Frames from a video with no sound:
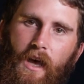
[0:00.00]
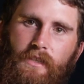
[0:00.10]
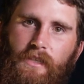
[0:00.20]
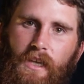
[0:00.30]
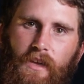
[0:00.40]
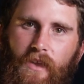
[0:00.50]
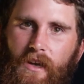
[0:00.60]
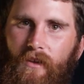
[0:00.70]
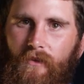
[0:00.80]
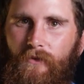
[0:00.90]
it's going to give
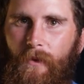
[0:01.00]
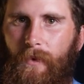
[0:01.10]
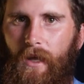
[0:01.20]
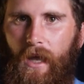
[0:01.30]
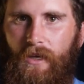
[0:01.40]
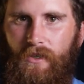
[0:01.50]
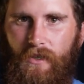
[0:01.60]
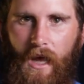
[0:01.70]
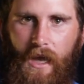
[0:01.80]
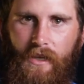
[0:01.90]
that little vipping
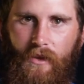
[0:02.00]
action under